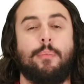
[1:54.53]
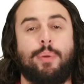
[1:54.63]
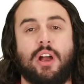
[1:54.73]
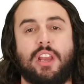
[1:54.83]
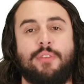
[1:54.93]

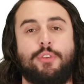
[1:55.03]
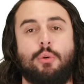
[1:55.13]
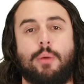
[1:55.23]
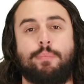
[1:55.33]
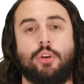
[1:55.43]
But if
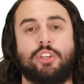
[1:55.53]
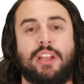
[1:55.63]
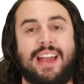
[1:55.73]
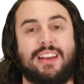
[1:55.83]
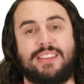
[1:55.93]
you are
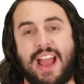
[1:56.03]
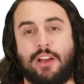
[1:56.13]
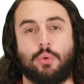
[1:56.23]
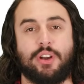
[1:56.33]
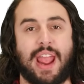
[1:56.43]
pushing at a
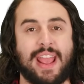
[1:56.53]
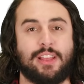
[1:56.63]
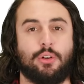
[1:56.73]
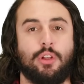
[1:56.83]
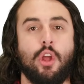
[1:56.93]
downward
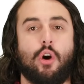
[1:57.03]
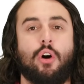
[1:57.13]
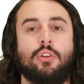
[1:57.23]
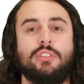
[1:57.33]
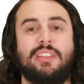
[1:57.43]
angle,
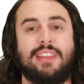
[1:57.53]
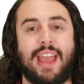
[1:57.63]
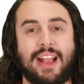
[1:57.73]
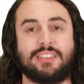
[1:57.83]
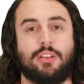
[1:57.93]
only the
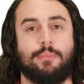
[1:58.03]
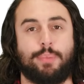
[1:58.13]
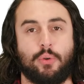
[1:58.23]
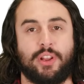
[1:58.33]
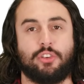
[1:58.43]
x
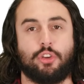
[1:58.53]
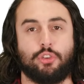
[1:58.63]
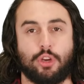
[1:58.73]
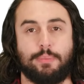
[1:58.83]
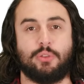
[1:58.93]
component
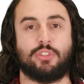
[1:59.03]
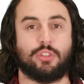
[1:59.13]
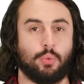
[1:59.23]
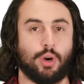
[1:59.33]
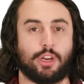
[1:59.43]
contributes
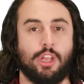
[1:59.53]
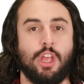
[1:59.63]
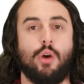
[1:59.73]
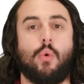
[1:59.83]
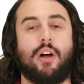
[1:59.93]
to work,
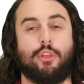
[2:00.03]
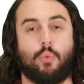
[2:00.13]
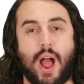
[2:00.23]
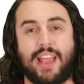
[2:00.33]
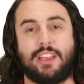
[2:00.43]
while the
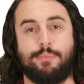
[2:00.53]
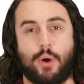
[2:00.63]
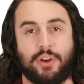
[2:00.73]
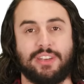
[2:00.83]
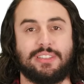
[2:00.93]
y
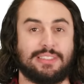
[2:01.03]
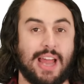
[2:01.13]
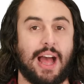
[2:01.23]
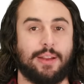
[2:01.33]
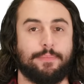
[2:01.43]
component does
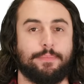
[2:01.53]
not.